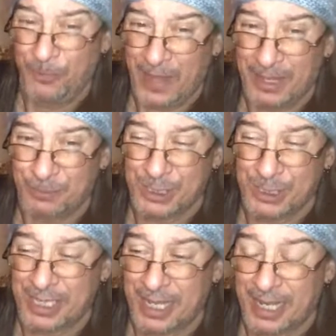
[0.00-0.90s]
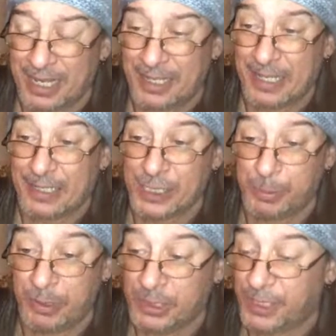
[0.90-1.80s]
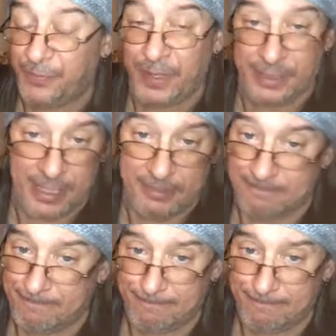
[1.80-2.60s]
that was the spirit and stuff like that?